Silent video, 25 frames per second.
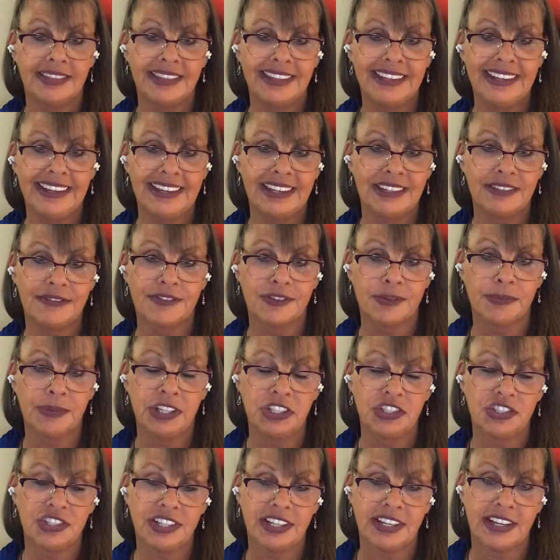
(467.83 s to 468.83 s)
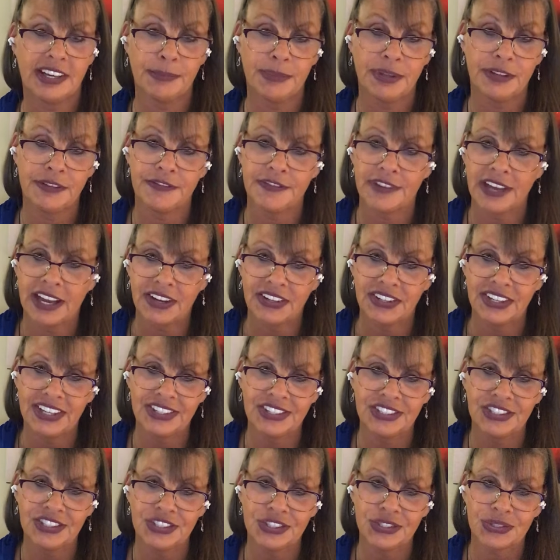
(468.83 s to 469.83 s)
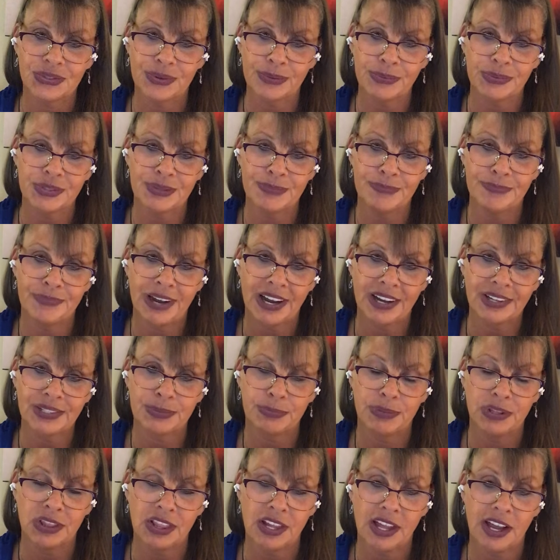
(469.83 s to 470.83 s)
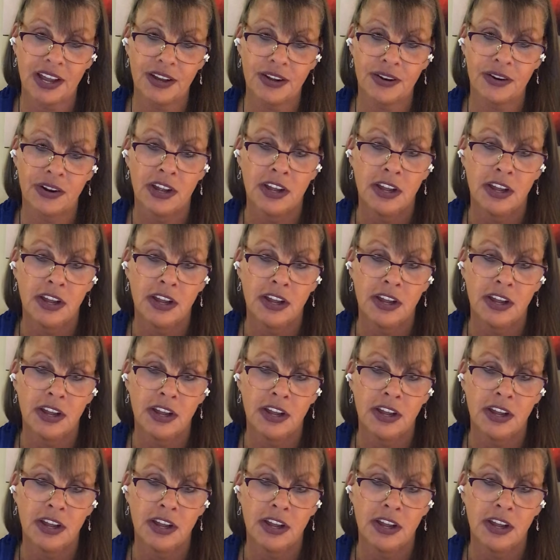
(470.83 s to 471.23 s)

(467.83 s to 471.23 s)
the information can be found in the description box below.